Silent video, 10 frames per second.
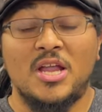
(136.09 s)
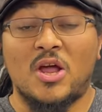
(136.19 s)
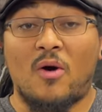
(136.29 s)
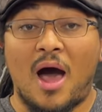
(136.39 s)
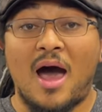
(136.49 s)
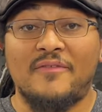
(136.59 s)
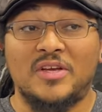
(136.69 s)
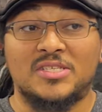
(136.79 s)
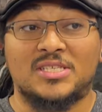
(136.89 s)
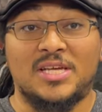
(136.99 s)
Now,
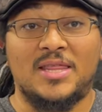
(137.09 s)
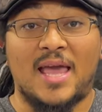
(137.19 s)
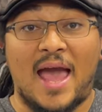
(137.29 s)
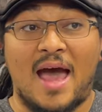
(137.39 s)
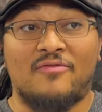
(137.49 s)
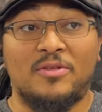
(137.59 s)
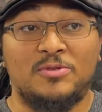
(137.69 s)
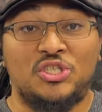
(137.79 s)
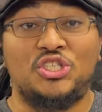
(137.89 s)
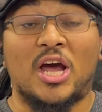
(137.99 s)
obviously, they have the
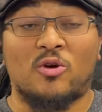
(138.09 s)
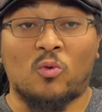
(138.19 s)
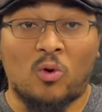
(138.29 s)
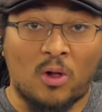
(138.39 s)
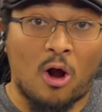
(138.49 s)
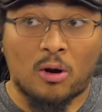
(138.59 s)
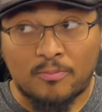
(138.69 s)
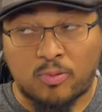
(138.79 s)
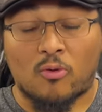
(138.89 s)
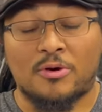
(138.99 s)
general
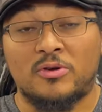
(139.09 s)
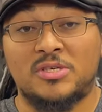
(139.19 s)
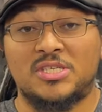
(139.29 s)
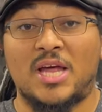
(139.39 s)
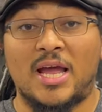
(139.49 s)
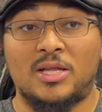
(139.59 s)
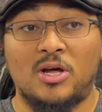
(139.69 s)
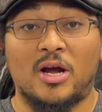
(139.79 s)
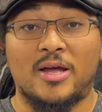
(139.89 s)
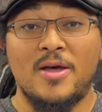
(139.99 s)
arboreal snake
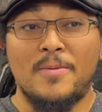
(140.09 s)
look.